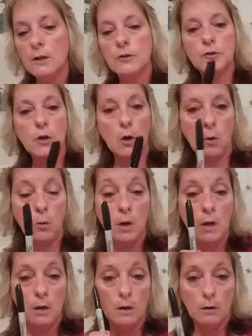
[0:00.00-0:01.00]
So
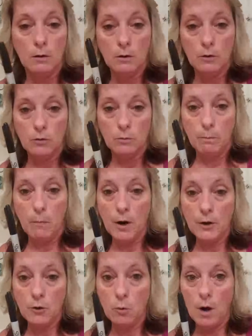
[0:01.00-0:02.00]

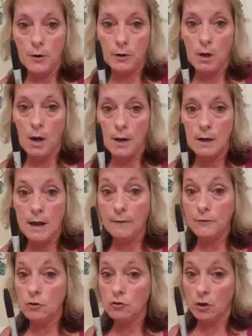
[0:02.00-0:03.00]
mark your water line
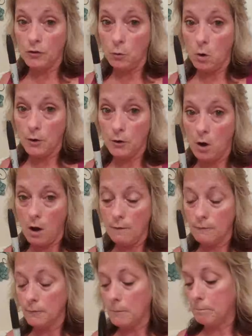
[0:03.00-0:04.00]
after you shut the water
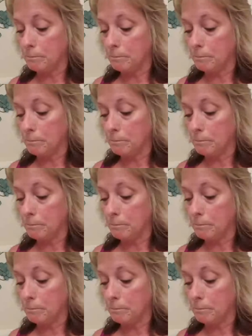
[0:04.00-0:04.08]
off,